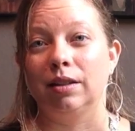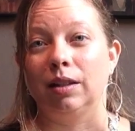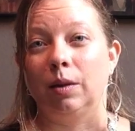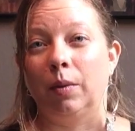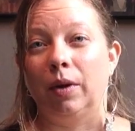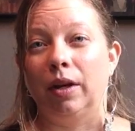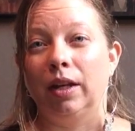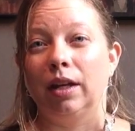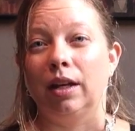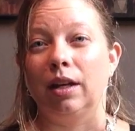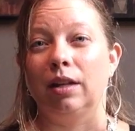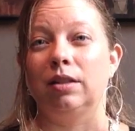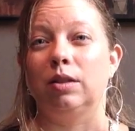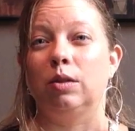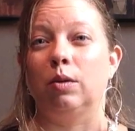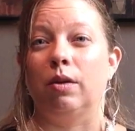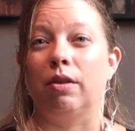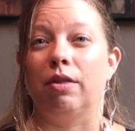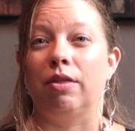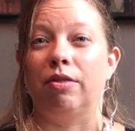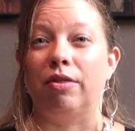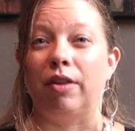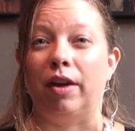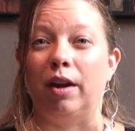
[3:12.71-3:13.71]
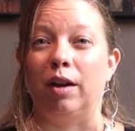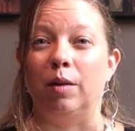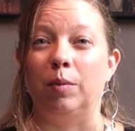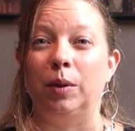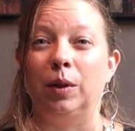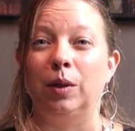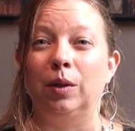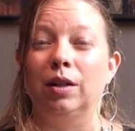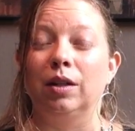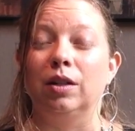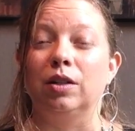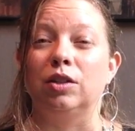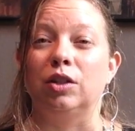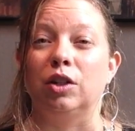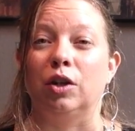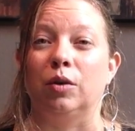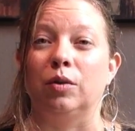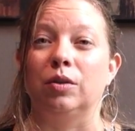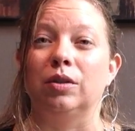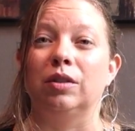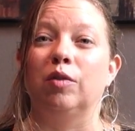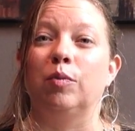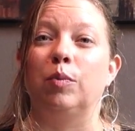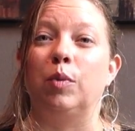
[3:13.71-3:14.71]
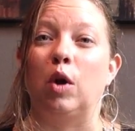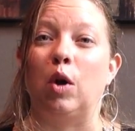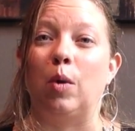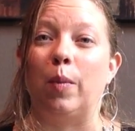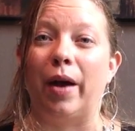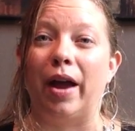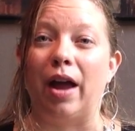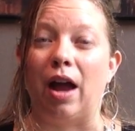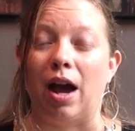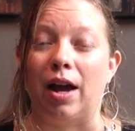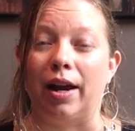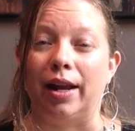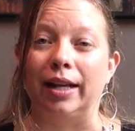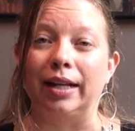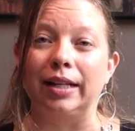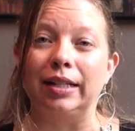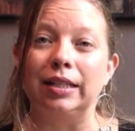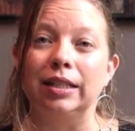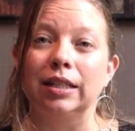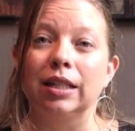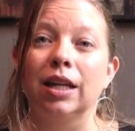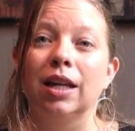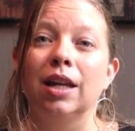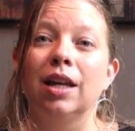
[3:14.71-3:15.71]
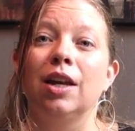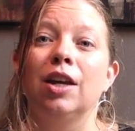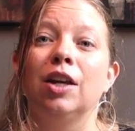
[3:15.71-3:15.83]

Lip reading: You want to get to a therapeutic dose of probiotics.